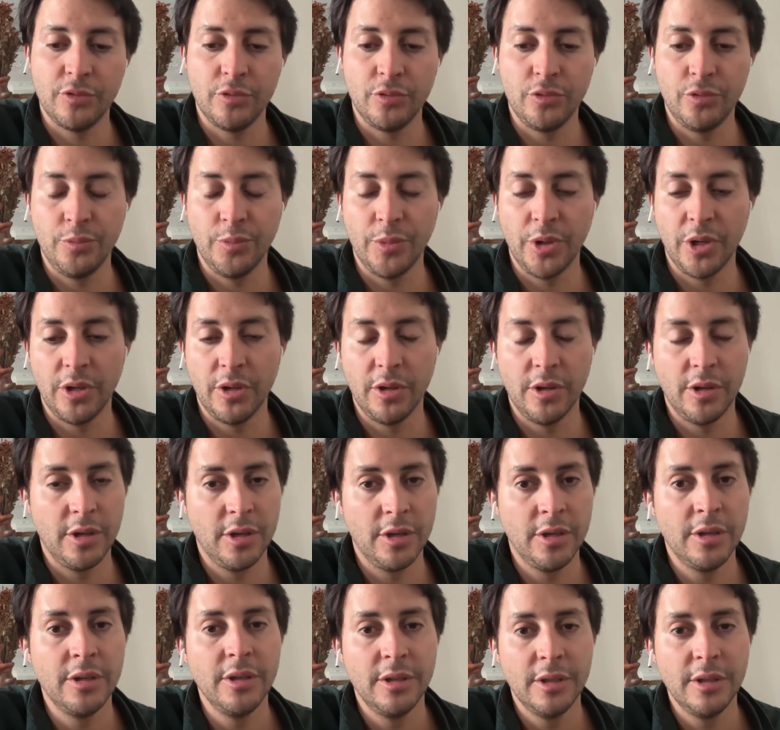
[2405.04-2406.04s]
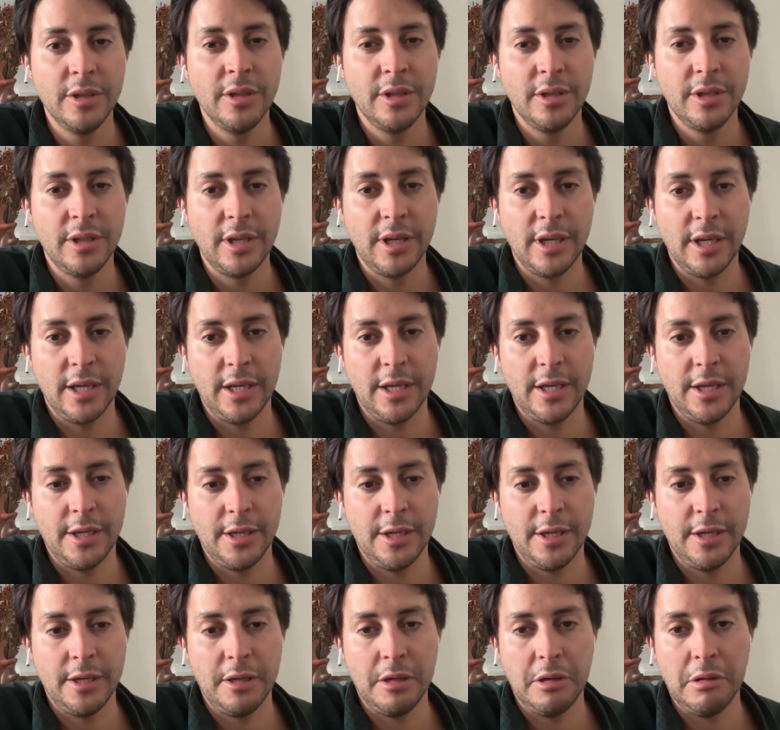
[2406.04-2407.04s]
to do more.
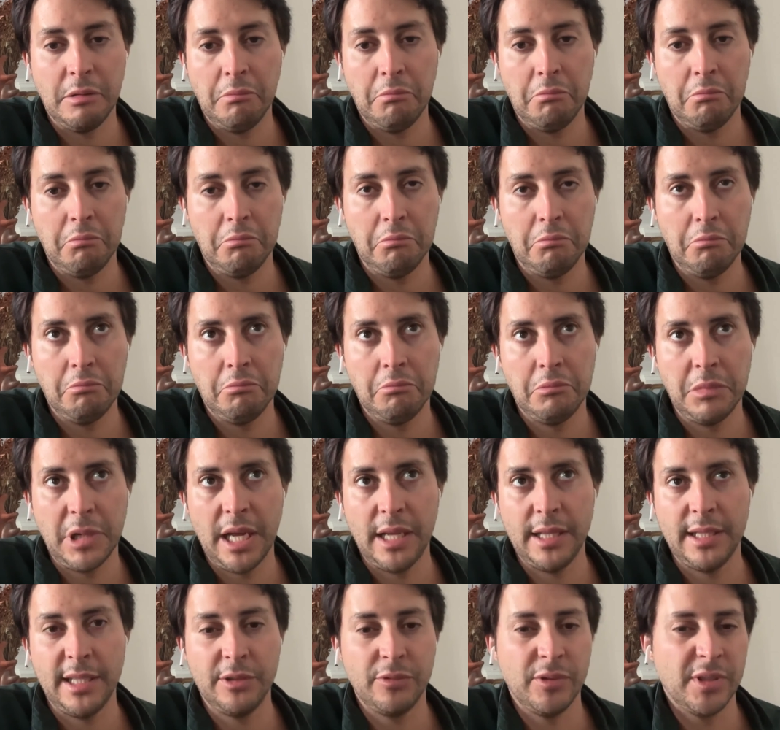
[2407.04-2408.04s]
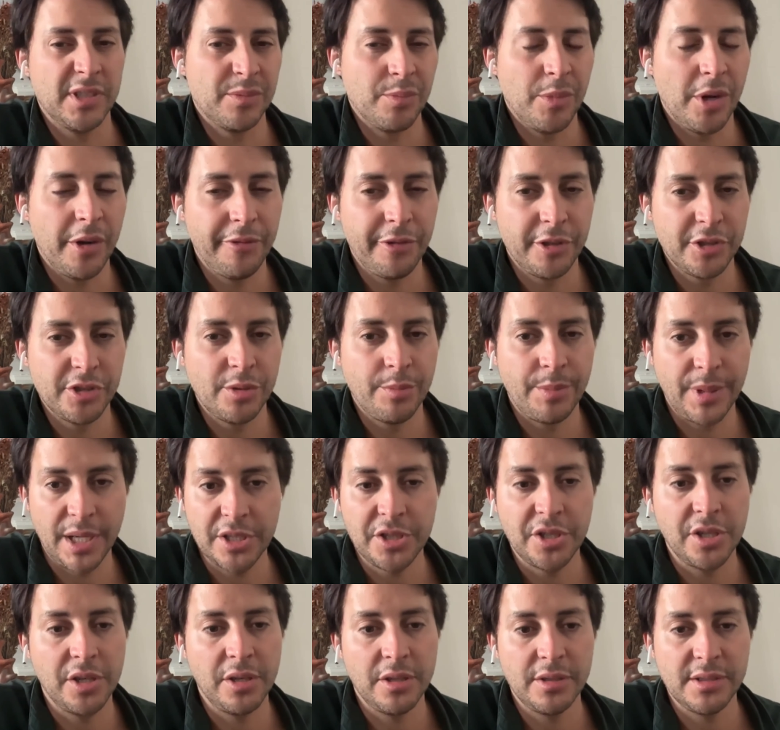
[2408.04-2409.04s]
And it was more for the
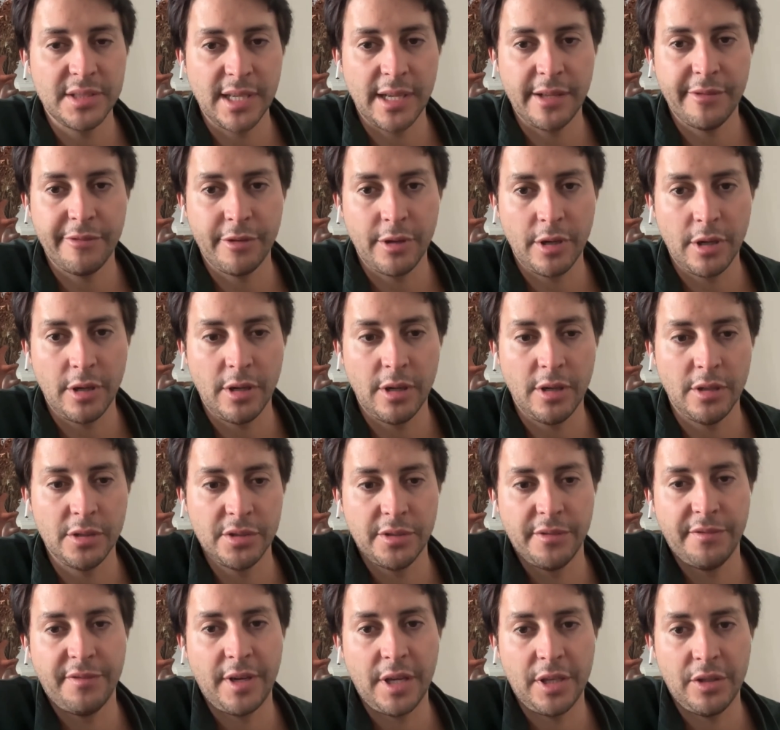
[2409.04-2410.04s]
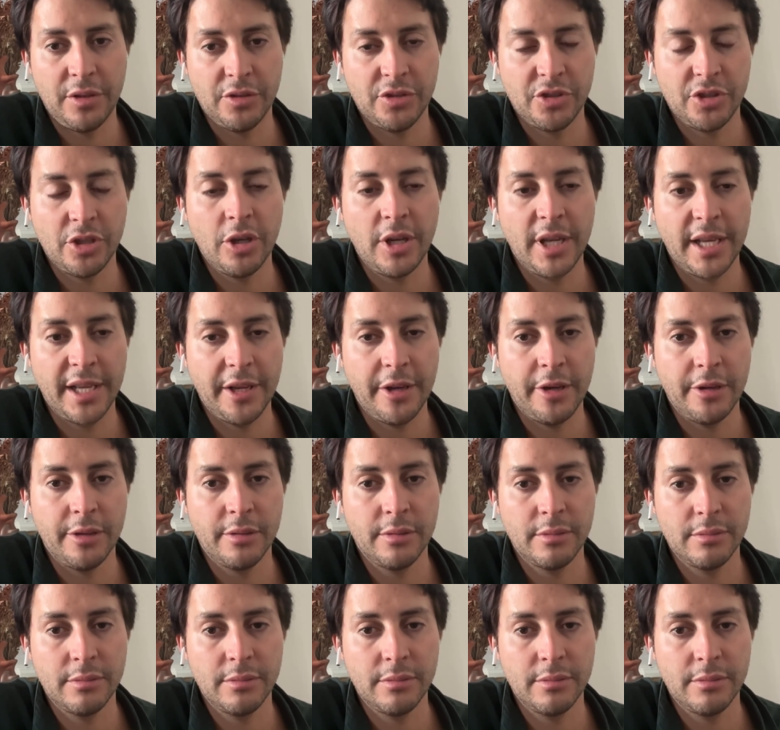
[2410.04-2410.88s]
passion than for the financial angle.